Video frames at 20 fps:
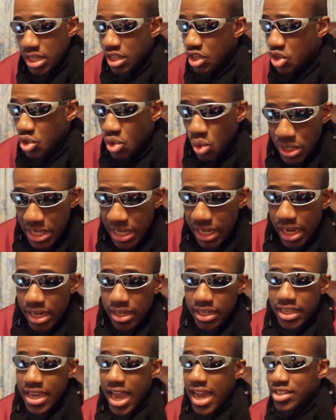You know,
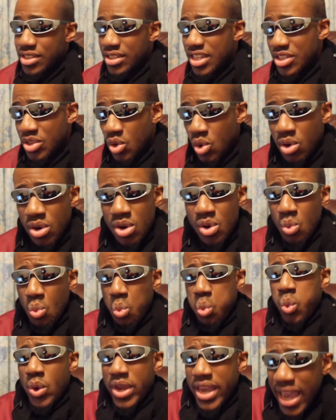he has this
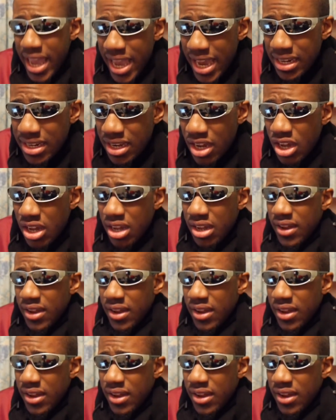weird,